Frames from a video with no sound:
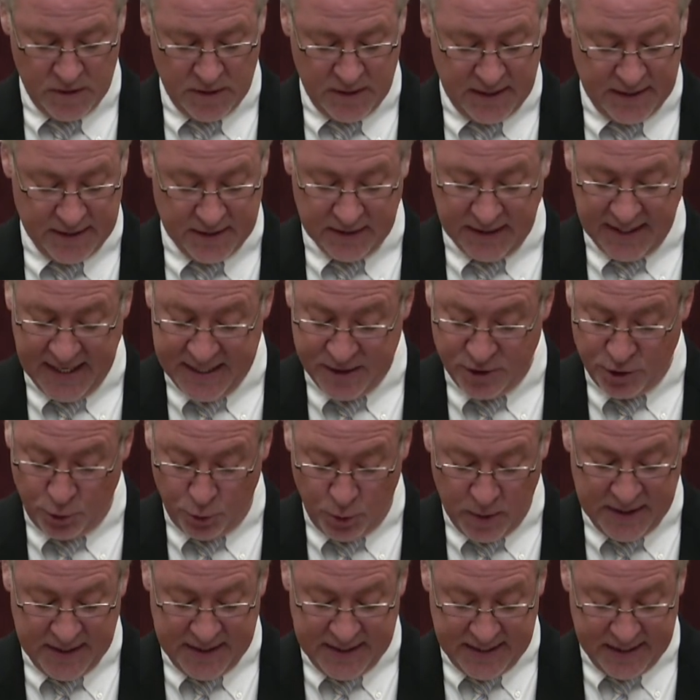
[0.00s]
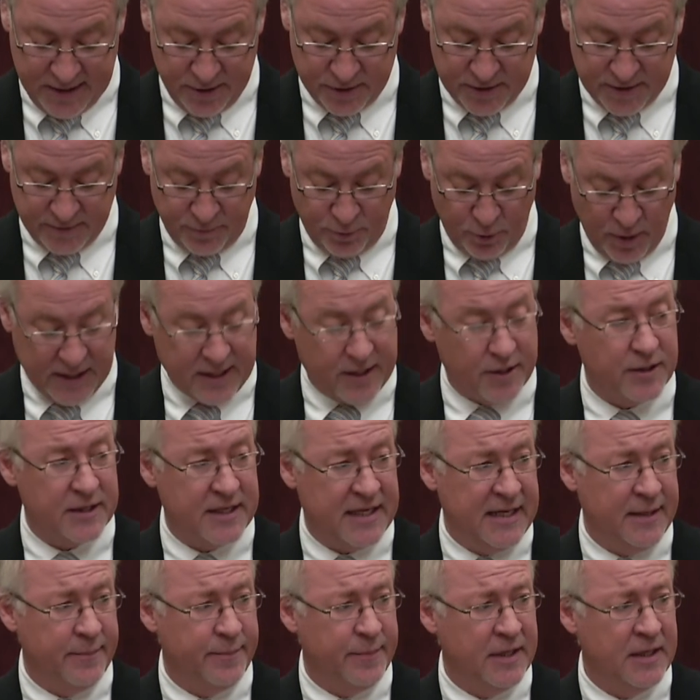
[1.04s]
In the last 20 years of record
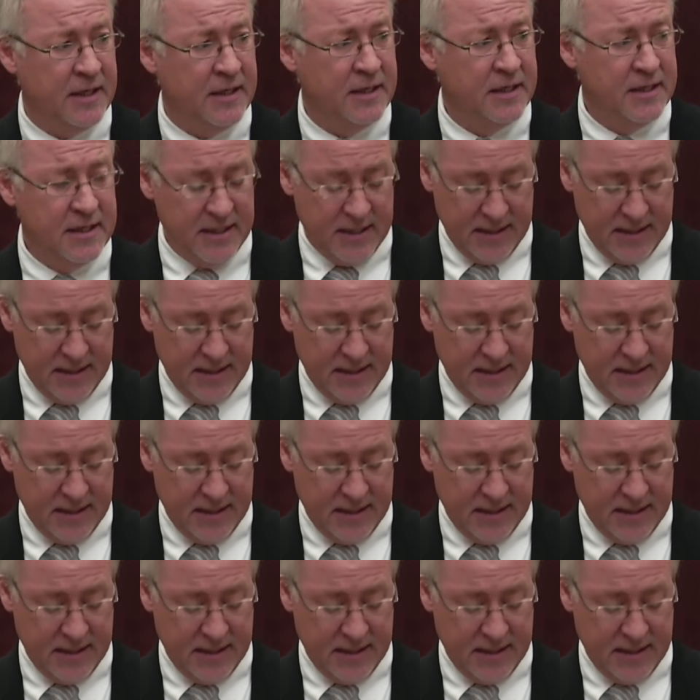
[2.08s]
keeping,